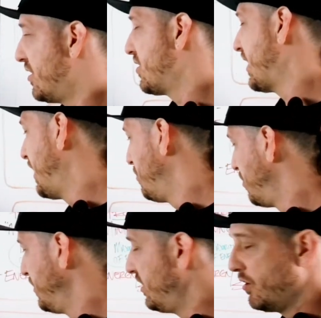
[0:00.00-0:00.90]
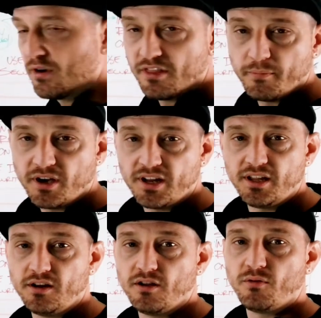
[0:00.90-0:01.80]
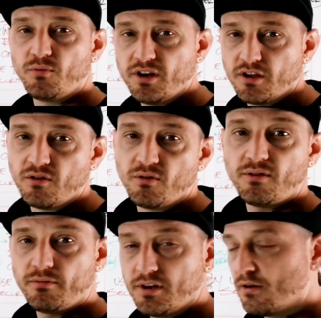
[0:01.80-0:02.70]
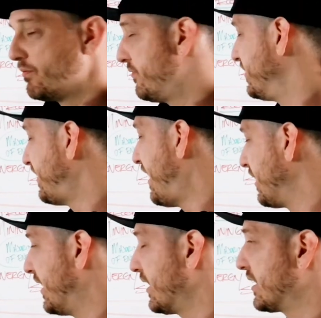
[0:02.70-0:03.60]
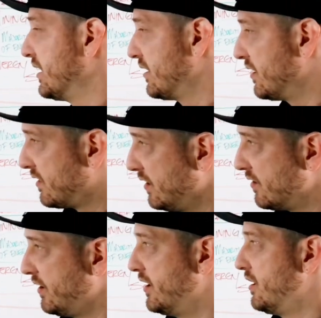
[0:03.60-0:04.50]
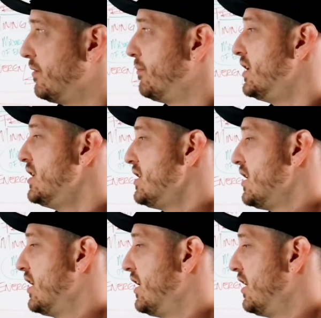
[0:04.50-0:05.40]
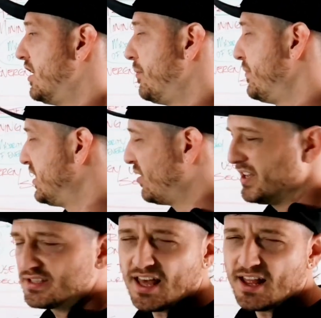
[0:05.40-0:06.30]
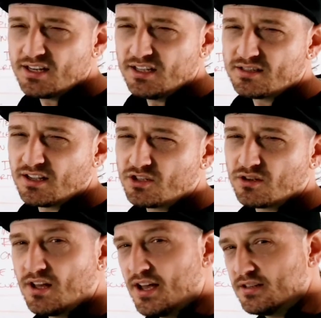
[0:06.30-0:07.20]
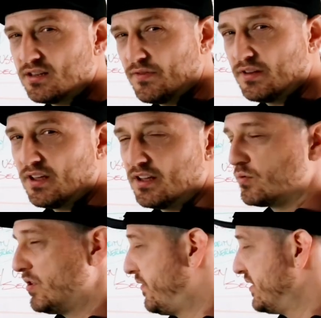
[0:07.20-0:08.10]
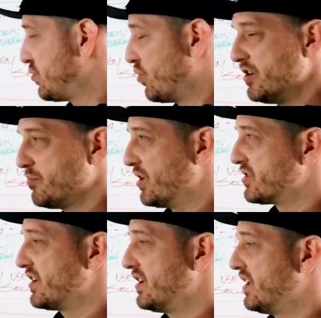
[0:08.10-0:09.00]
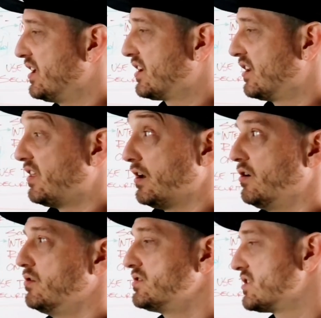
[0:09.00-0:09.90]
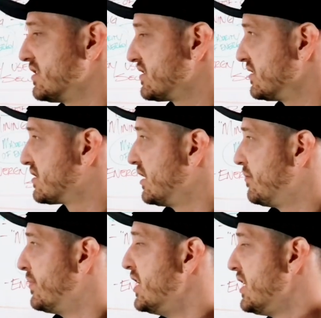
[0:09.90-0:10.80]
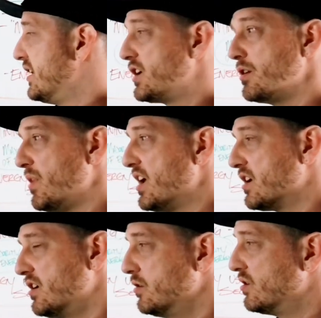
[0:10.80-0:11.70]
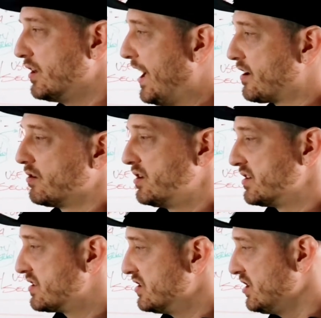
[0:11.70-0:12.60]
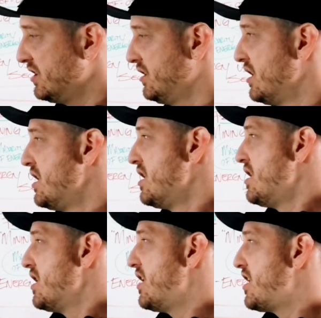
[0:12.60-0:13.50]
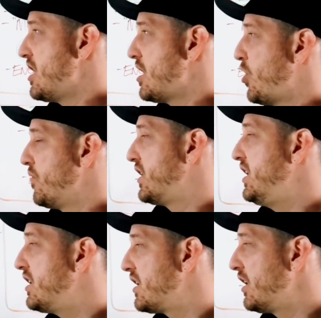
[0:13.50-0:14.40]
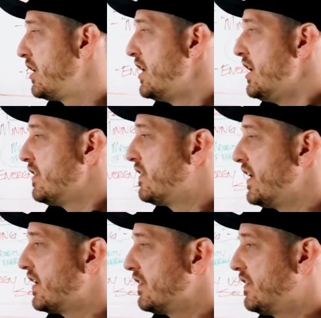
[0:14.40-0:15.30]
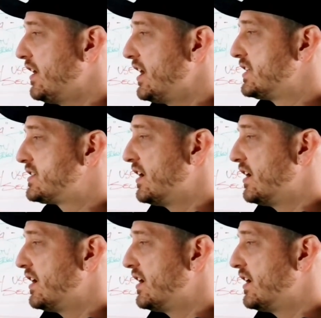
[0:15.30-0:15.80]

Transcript: okay, well, we know where the money, we know Vitalik and Ethereum, is that decentralized if it's one person that owns the system and can make a unilateral decision. Over here, think that